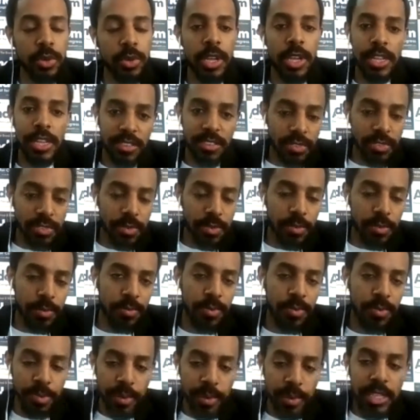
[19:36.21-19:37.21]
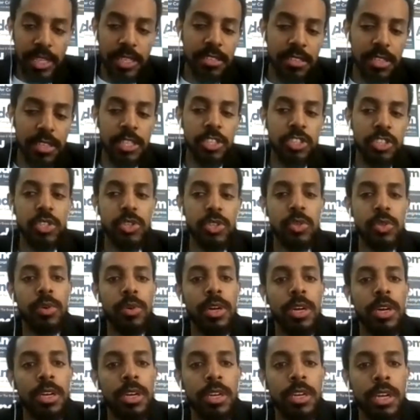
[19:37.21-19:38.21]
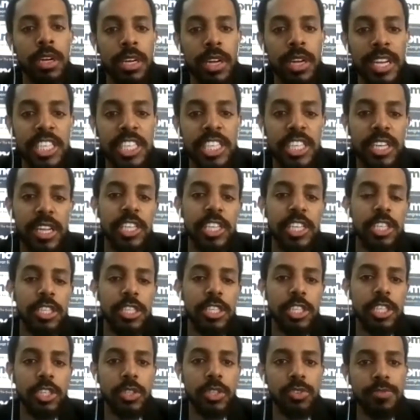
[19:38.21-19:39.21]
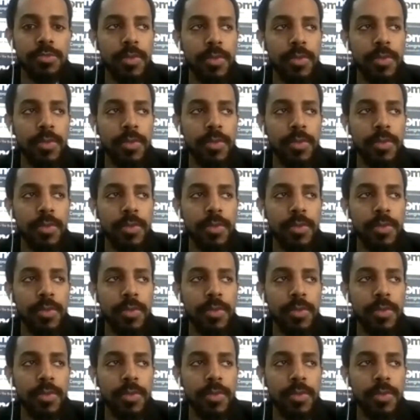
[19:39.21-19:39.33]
And this bleeds into education issues.